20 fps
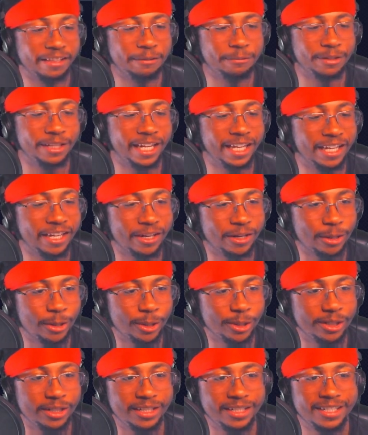when they get
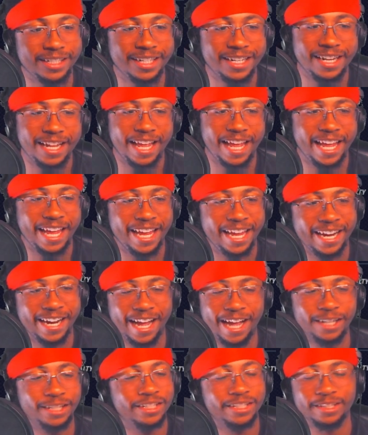hurt, and
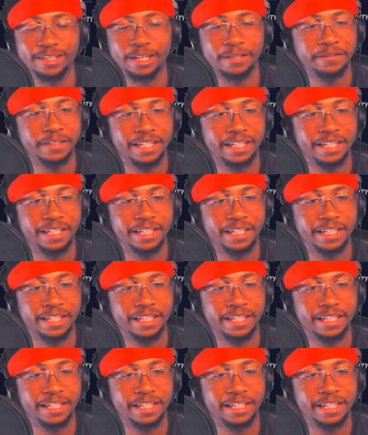I just love it.